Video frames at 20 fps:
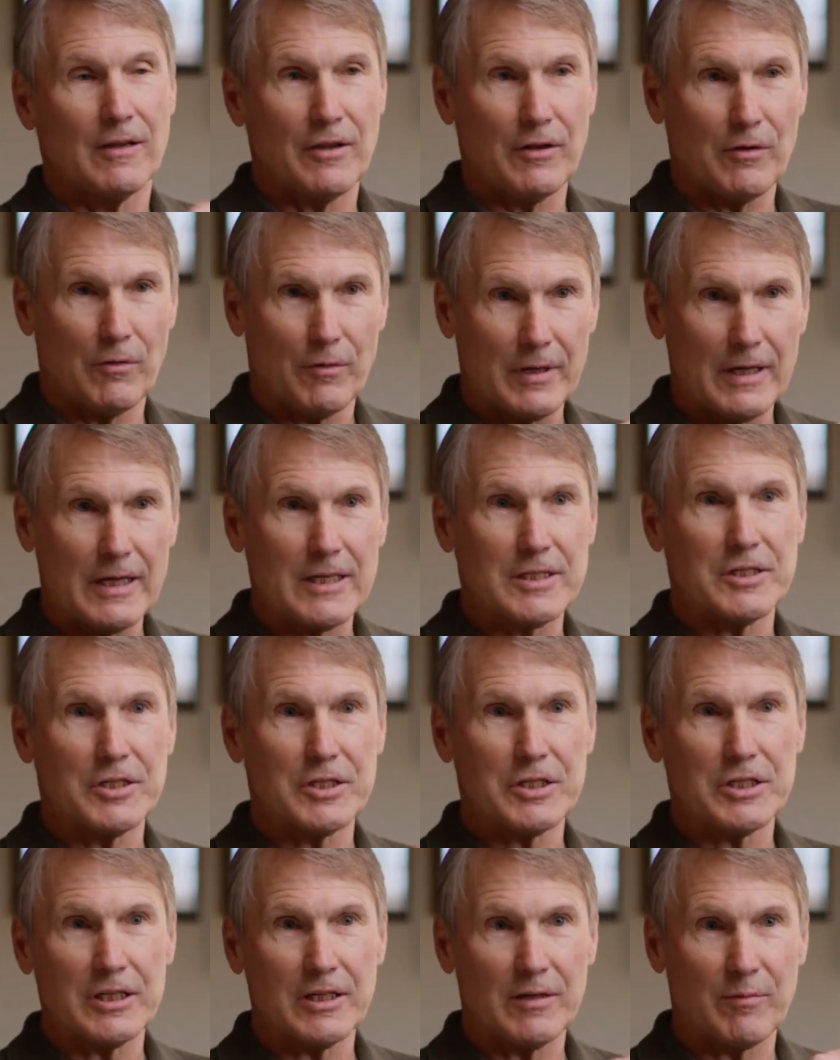you know, yes,
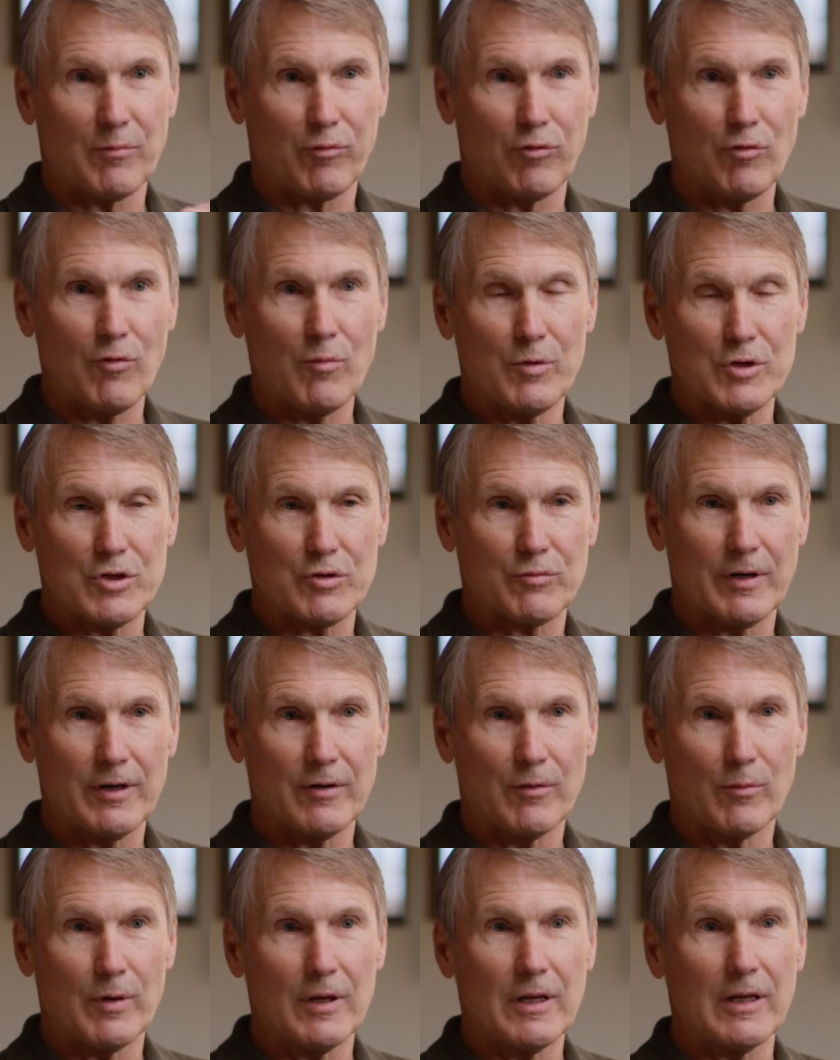you see improvements
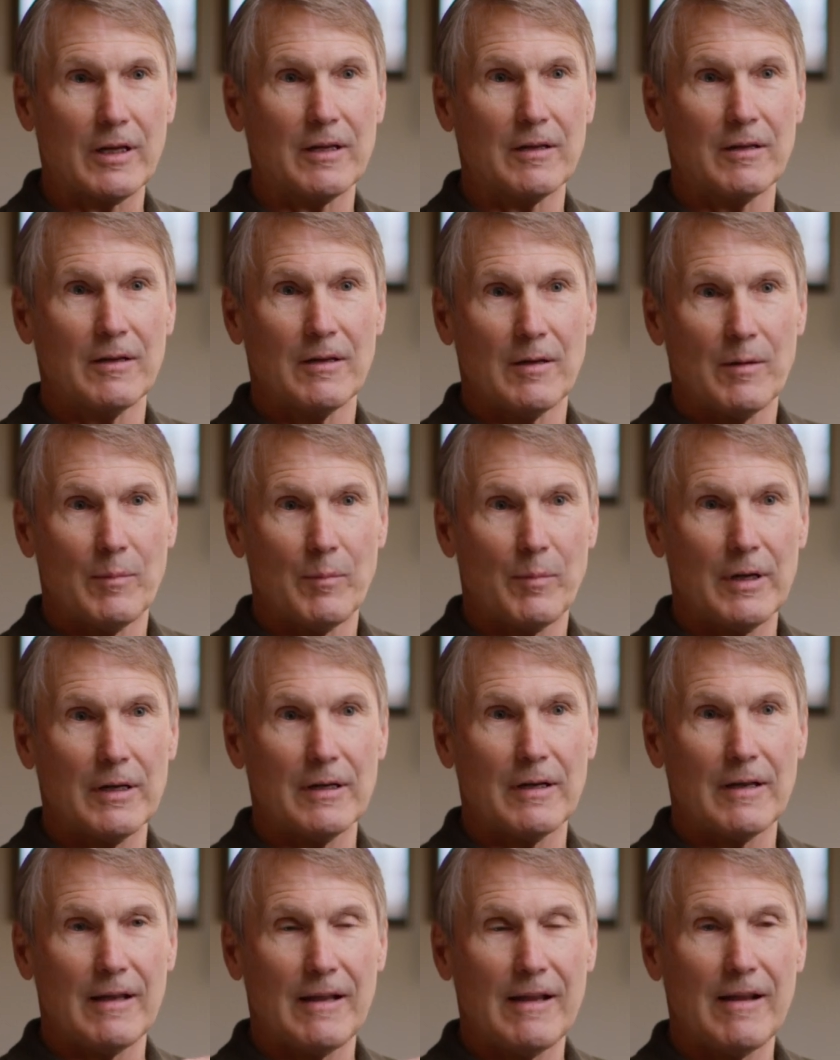right away,
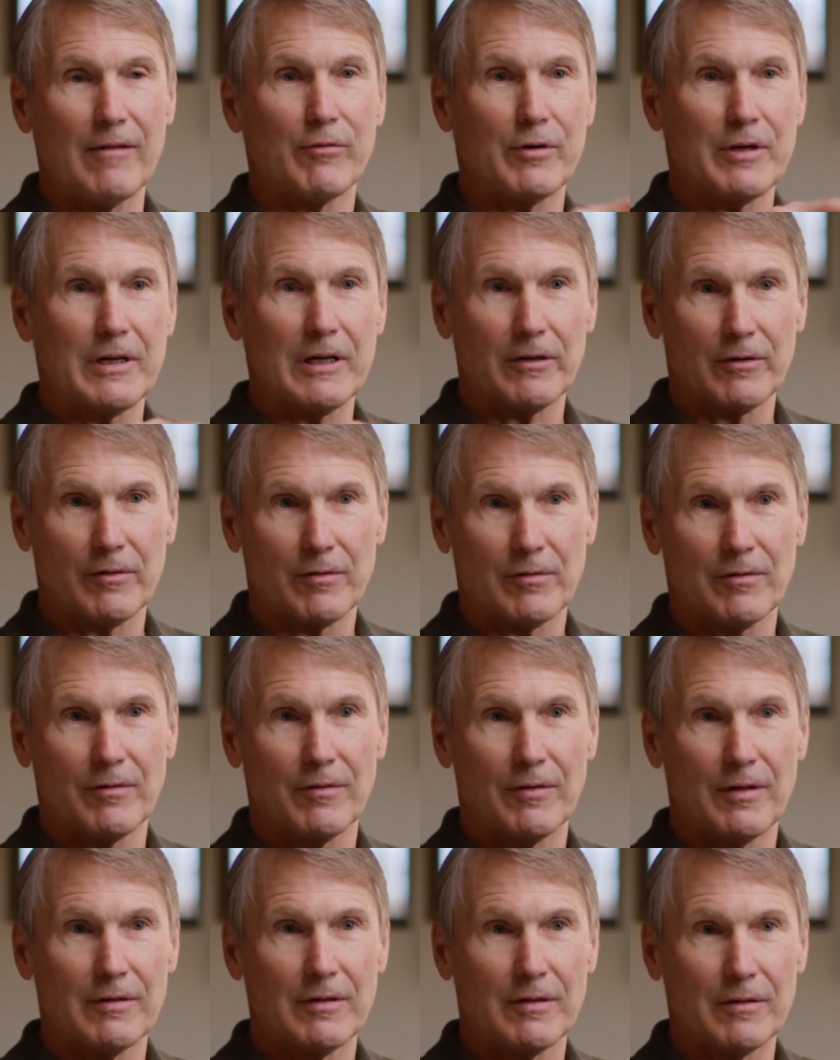but every year
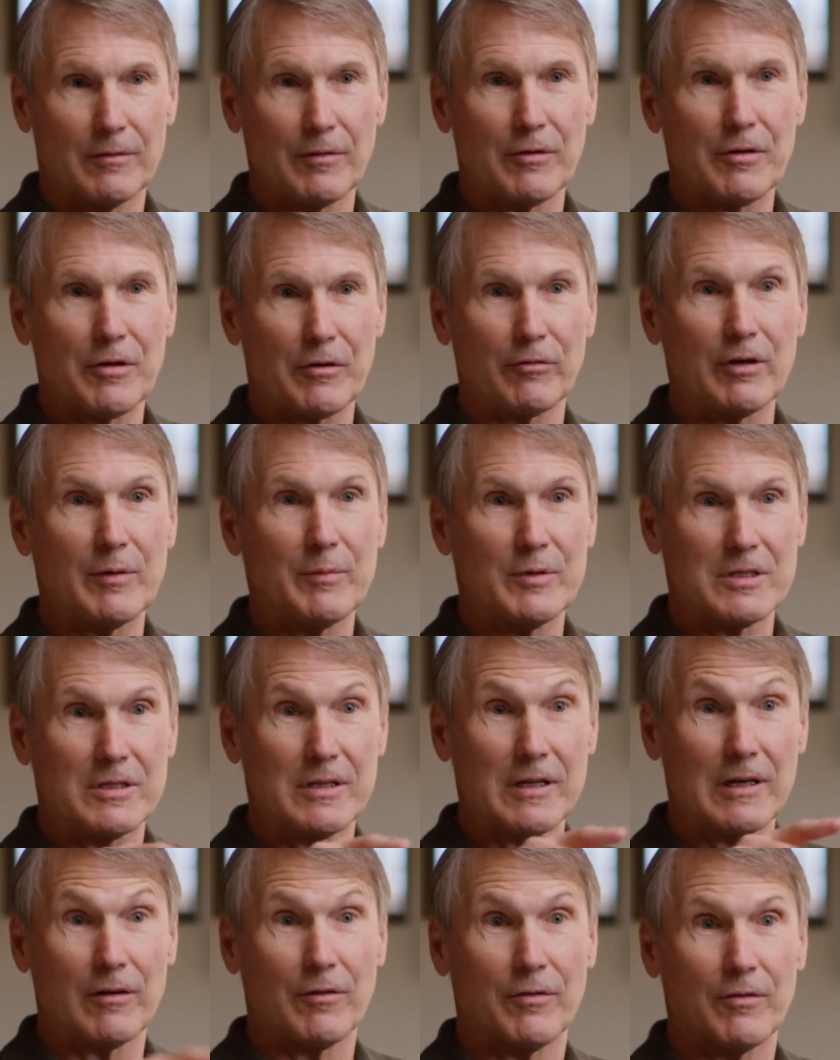that the,
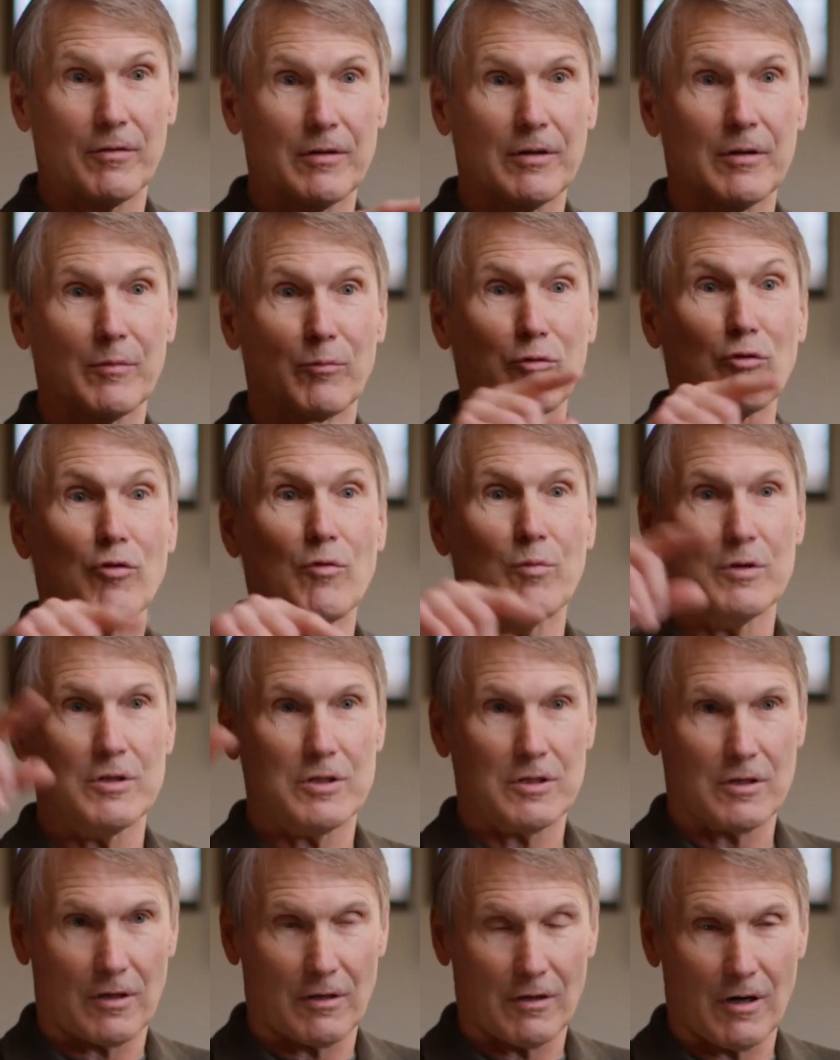agreement's there, the
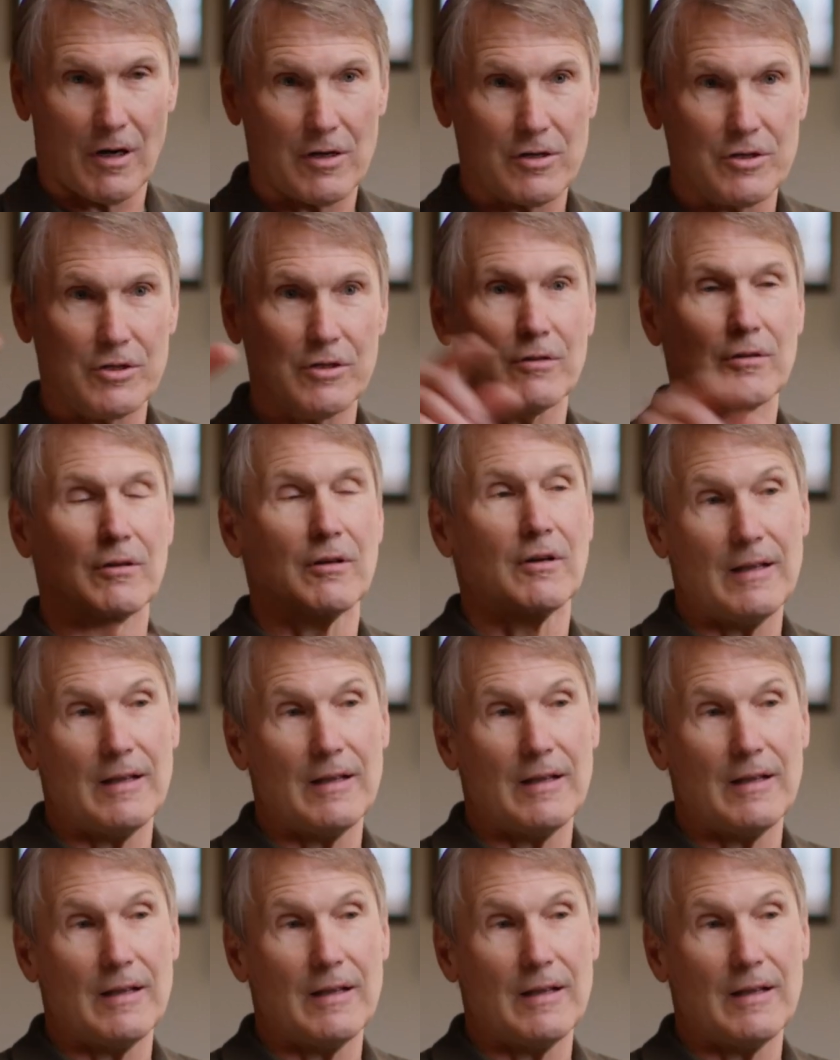improvements are larger.